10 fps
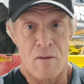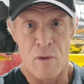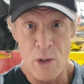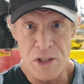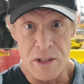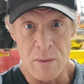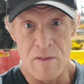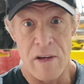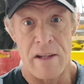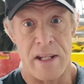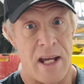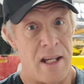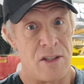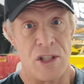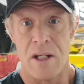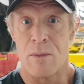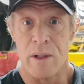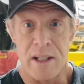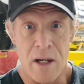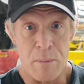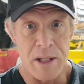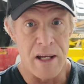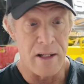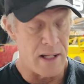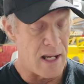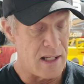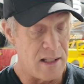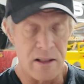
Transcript: Fortunately, we found that. Jake really helped me out on that.